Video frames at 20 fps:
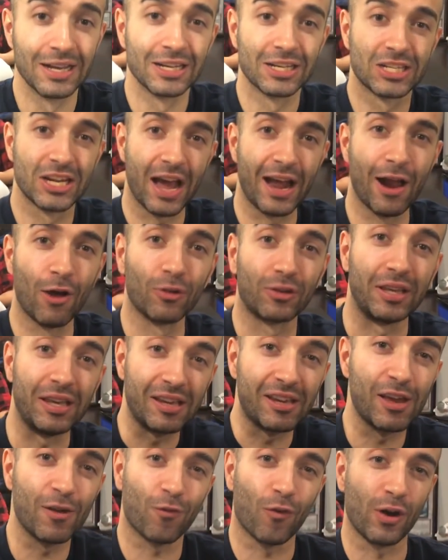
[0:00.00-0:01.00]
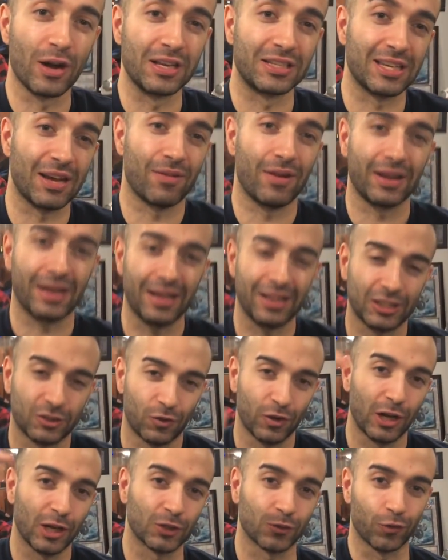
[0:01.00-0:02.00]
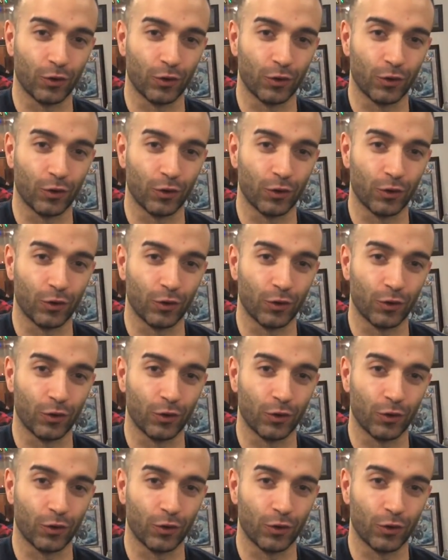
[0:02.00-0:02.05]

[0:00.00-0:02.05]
Shout out Tiki47. Again, this video is